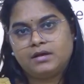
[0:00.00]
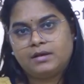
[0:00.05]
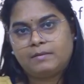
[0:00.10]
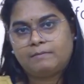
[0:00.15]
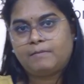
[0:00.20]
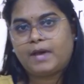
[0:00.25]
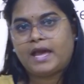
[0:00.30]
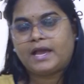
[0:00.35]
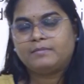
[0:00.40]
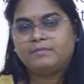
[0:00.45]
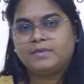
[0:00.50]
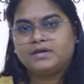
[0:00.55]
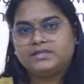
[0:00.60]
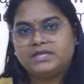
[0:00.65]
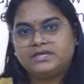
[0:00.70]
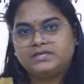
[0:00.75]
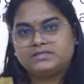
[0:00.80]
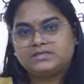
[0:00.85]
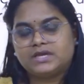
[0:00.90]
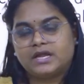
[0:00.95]
magma,
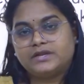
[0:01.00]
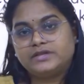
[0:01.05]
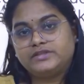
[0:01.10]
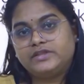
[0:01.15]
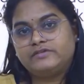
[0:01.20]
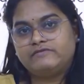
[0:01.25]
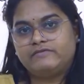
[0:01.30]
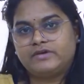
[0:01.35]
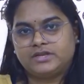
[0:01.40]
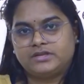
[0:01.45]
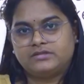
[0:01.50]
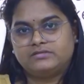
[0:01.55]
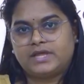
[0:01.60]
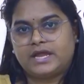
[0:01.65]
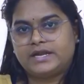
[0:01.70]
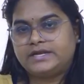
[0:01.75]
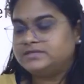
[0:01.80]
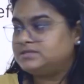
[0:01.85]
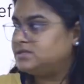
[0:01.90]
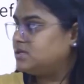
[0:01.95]
there is another one,
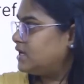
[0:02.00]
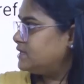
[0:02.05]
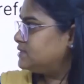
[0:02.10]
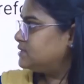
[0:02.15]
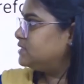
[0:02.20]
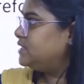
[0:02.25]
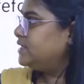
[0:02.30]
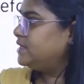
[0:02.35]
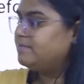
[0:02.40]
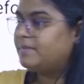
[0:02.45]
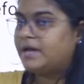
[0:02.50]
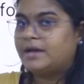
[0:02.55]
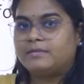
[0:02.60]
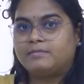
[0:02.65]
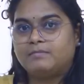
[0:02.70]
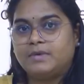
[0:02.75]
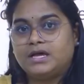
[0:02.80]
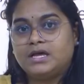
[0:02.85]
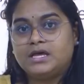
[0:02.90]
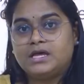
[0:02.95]
that is the acidic
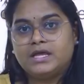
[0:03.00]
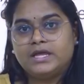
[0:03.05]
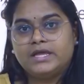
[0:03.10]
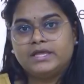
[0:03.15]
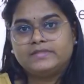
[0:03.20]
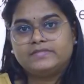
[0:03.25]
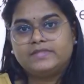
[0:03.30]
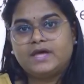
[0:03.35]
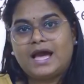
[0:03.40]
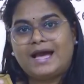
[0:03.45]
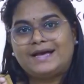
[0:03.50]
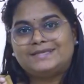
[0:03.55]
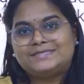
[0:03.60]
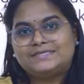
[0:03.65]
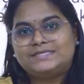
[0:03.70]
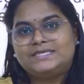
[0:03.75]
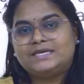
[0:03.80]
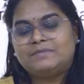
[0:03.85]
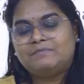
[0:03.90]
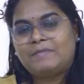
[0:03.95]
magma. The
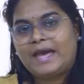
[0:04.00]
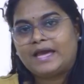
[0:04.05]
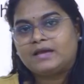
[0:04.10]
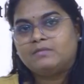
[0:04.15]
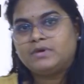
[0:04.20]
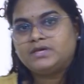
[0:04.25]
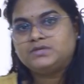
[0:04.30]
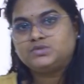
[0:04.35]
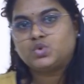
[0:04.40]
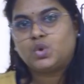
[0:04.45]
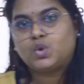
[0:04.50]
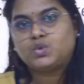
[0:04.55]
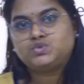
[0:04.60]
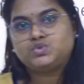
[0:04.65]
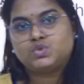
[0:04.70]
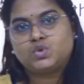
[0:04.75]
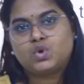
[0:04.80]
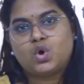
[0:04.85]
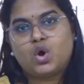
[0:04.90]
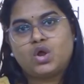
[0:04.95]
acidic magma is
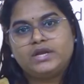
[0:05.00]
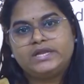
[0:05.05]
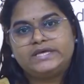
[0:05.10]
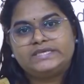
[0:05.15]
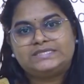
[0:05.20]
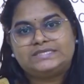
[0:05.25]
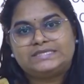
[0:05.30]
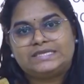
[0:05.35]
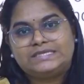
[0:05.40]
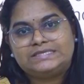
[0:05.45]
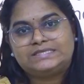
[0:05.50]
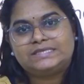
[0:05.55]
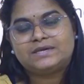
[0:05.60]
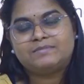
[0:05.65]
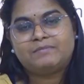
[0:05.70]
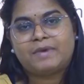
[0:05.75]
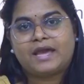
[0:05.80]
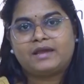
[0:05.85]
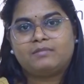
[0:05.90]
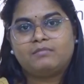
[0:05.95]
also called as silicic
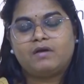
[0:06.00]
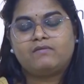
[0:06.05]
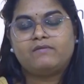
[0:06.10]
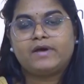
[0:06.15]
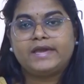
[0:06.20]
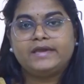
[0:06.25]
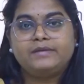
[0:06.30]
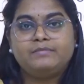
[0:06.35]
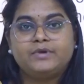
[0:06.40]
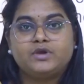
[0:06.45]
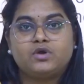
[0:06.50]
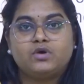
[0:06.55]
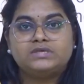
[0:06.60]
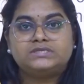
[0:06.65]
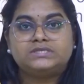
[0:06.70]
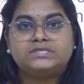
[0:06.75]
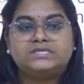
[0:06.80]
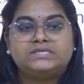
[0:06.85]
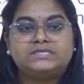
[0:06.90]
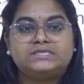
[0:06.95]
magma. Why? Because
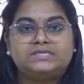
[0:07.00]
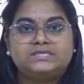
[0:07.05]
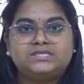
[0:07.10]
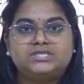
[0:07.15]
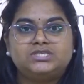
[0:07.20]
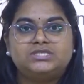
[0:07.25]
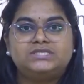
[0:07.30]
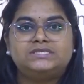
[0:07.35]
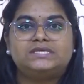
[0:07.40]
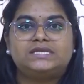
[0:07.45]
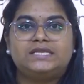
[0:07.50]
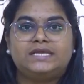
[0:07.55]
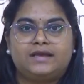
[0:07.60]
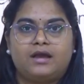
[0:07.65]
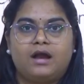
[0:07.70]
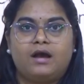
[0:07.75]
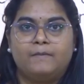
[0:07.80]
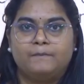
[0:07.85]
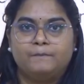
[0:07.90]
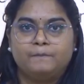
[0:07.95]
it is rich in
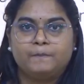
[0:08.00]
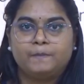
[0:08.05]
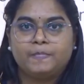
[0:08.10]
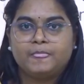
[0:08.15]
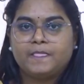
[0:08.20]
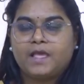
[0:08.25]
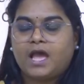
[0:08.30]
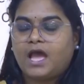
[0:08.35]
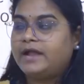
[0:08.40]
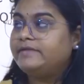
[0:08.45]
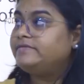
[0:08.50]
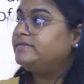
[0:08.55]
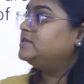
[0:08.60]
silica. And